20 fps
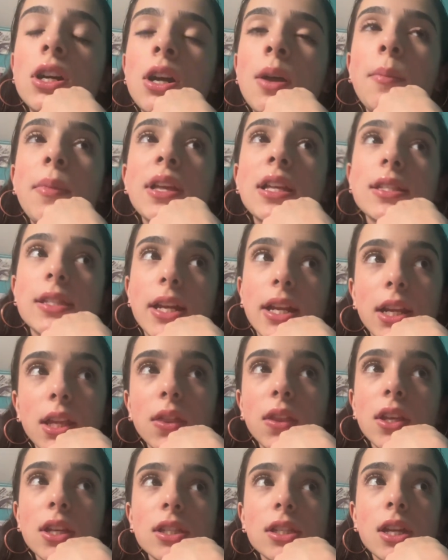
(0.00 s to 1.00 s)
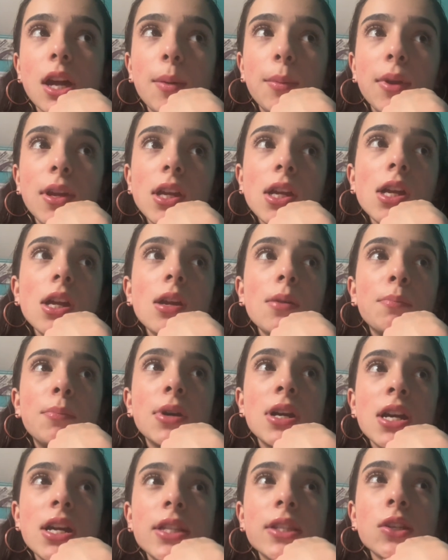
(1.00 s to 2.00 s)
exciting things coming,
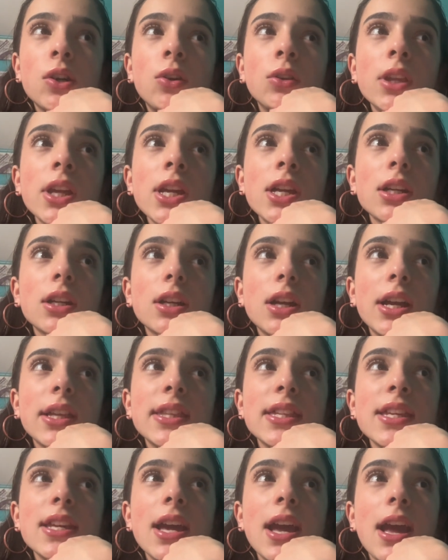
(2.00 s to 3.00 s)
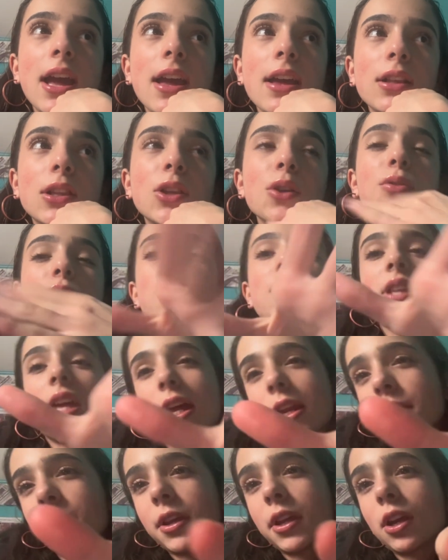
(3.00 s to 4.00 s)
but it's all, like, at the close to the
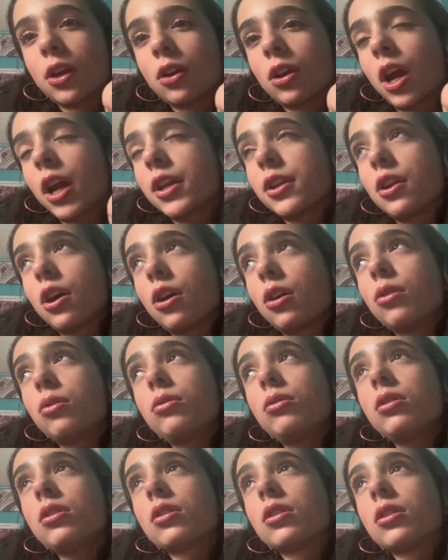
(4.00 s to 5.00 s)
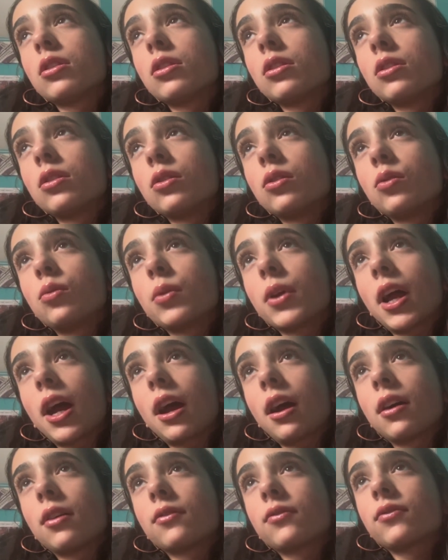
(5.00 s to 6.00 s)
end of the year. I know we
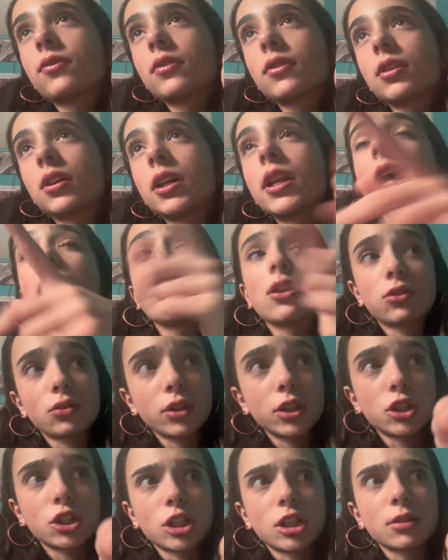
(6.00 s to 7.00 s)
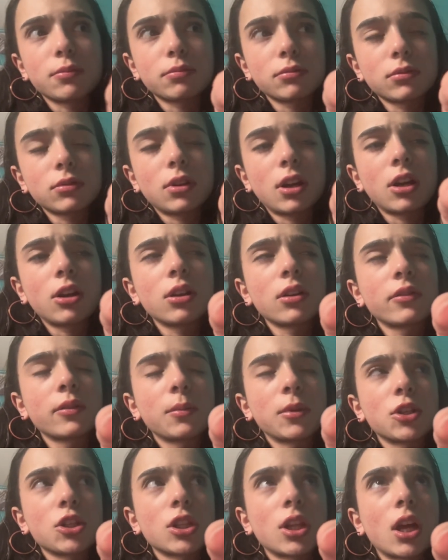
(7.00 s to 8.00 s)
have an 8th grade trip. I don't know if I
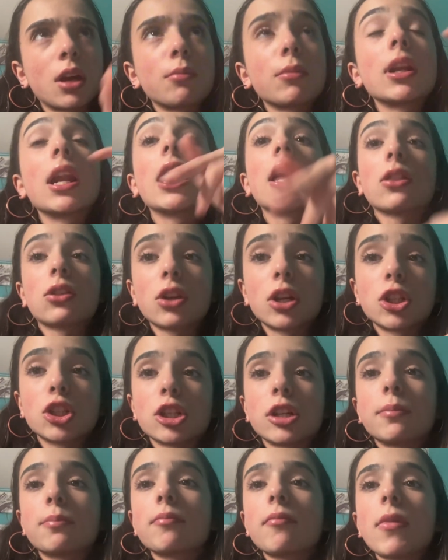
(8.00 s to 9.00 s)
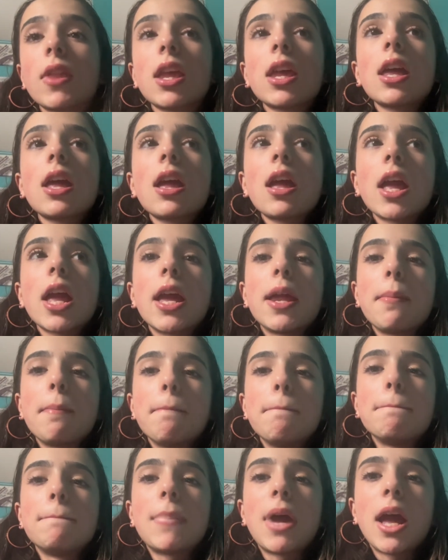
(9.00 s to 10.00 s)
mentioned that, but an 8th grade trip
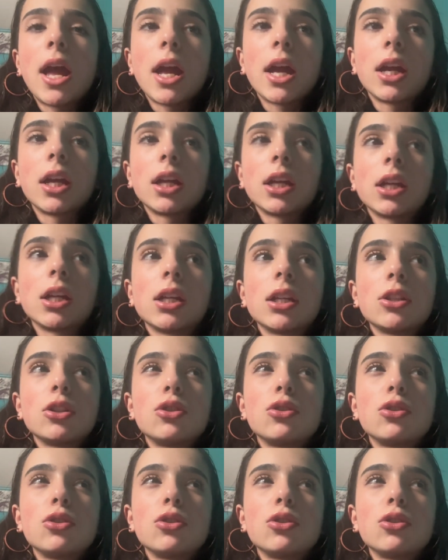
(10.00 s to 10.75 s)
in May,